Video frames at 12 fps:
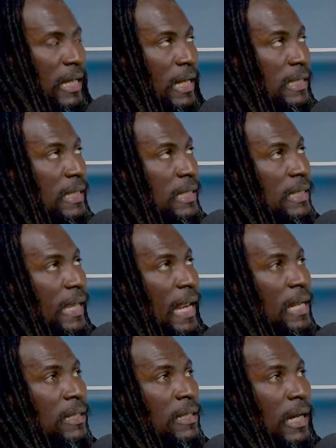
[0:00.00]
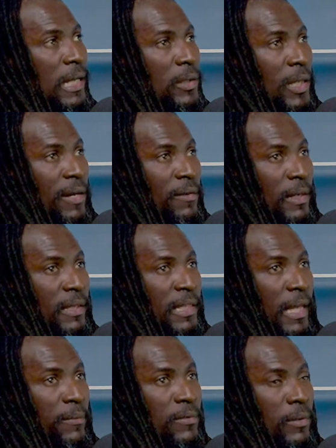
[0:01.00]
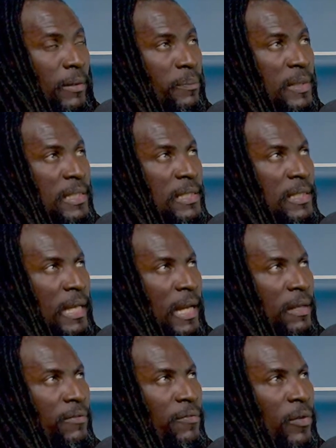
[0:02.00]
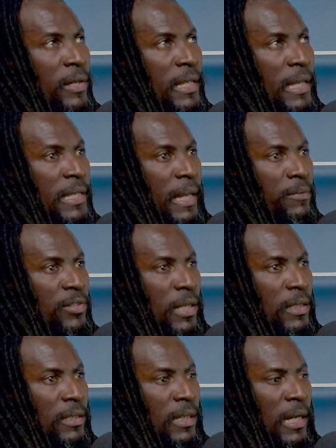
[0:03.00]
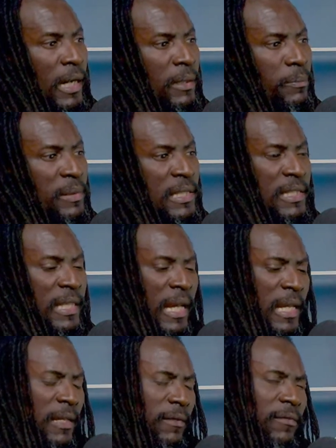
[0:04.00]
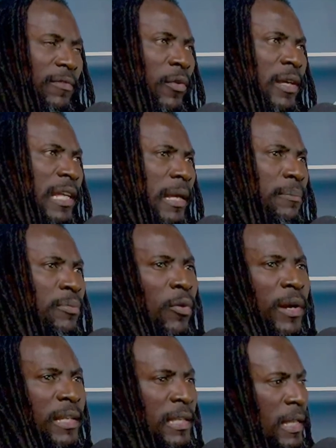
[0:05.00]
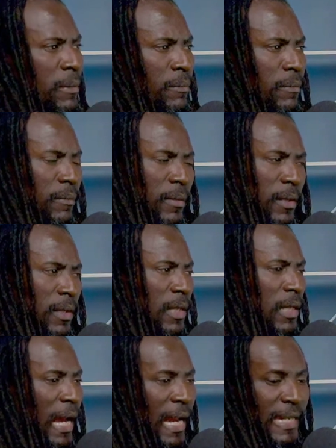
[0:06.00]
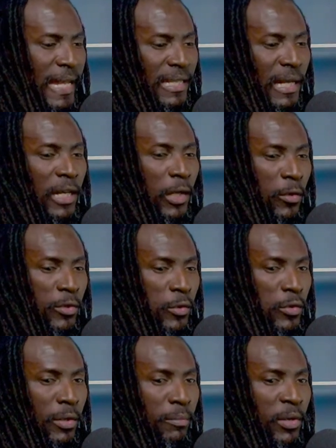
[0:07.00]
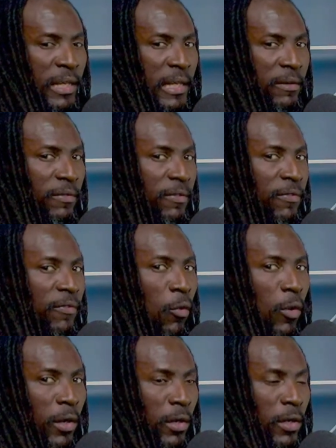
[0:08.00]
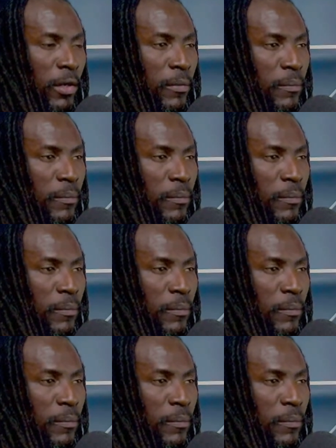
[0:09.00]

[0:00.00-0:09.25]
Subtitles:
I think Elgato have a PCI 4K capture card, PCI 4K Pro it name, and that allows you to bring in four